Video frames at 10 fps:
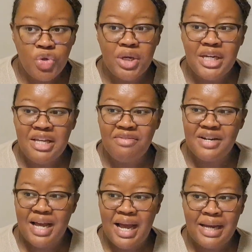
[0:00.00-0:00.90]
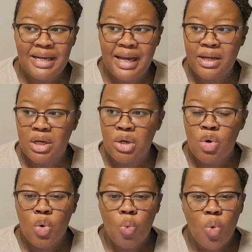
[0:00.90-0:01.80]
You can even add like
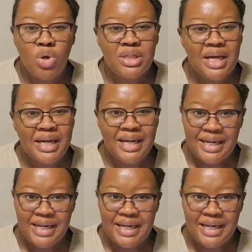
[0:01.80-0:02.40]
water,